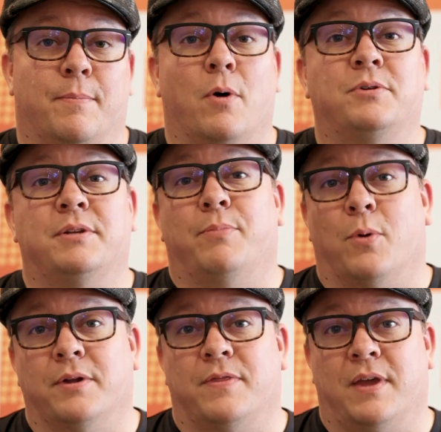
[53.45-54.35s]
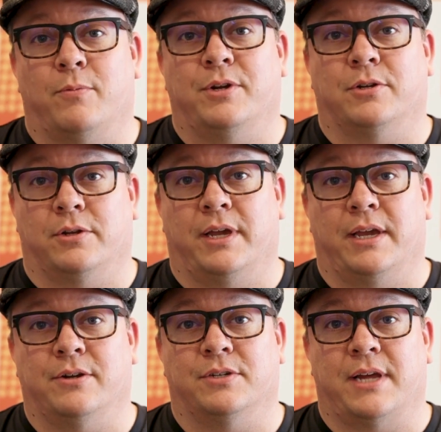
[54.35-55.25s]
The most important thing when you're
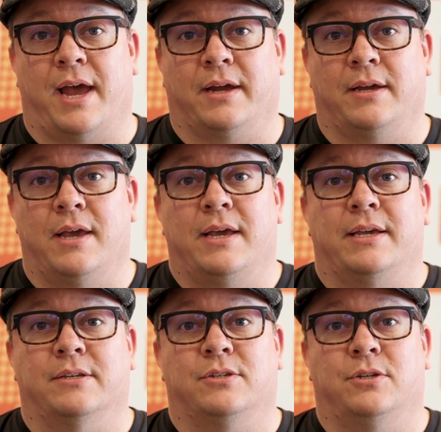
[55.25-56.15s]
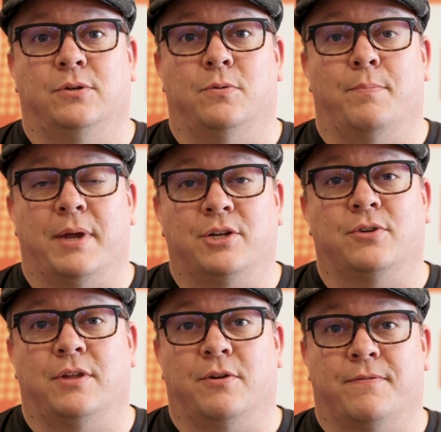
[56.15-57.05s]
looking at your stack is to make
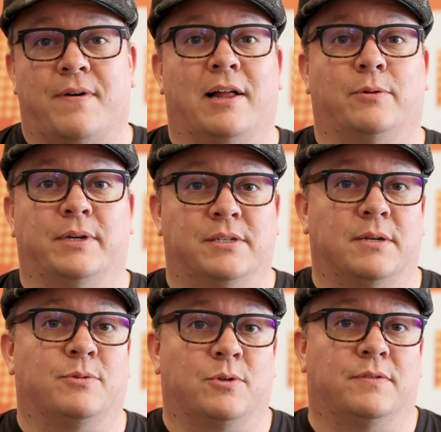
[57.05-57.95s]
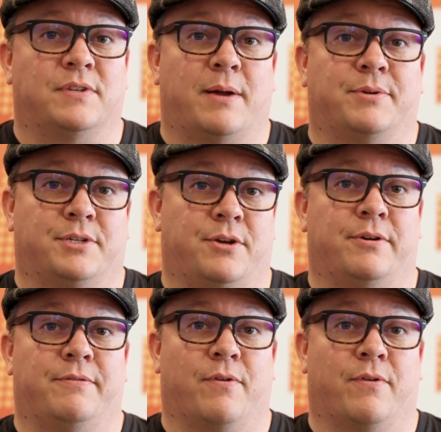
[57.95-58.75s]
sure that you're following some sort of cybersecurity